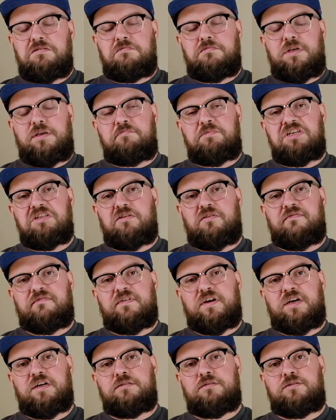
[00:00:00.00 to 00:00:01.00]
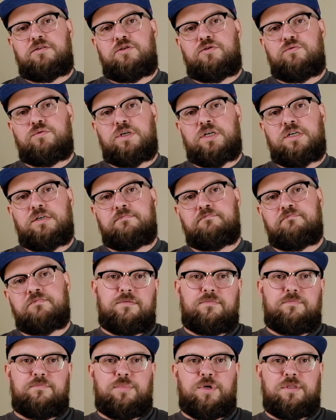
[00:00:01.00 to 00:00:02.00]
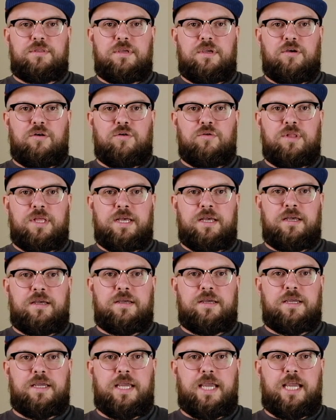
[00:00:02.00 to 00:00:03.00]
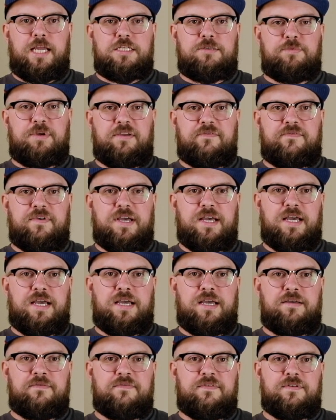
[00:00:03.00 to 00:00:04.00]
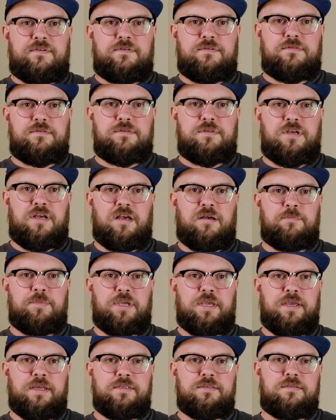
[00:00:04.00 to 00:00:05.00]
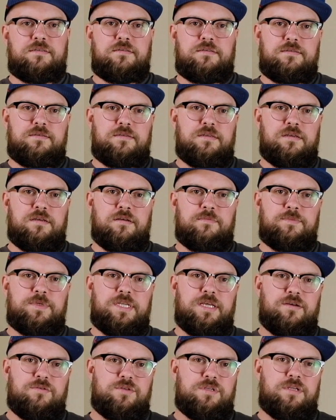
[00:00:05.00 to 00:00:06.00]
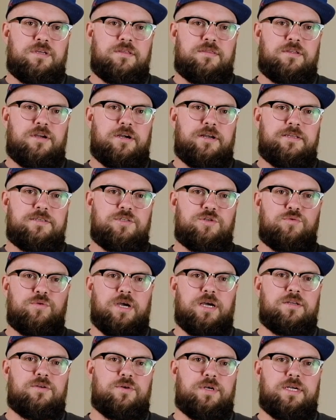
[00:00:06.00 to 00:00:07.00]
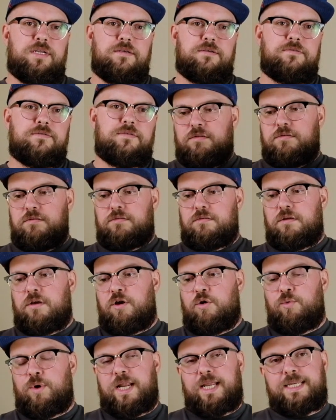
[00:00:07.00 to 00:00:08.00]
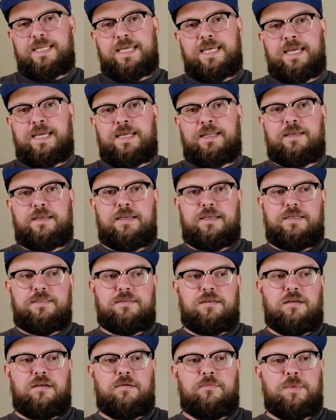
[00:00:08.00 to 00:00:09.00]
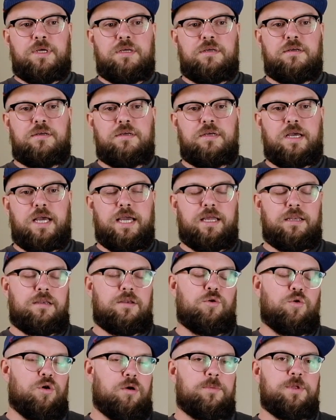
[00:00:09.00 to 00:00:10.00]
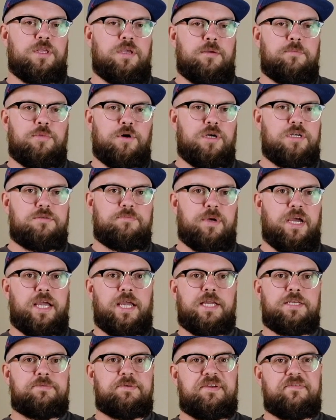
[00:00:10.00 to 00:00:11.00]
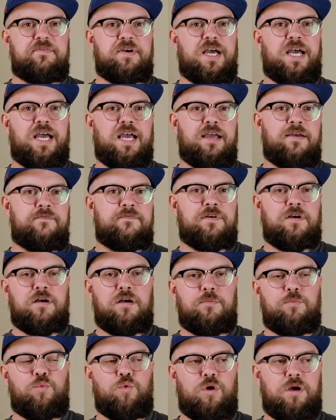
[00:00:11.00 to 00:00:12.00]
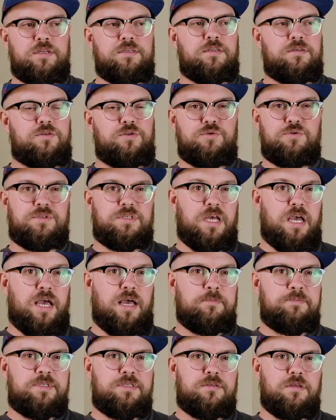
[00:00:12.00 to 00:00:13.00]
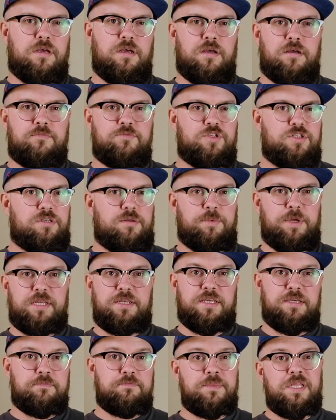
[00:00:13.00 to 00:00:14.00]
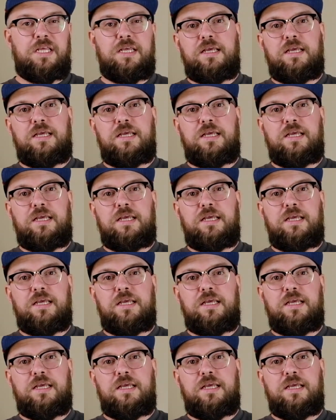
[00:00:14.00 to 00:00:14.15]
it'd be a little fun to put the old HP5 up against some Delta 3200. So what I did is I'd normally push my HP5 1 to 2 stops, just depending.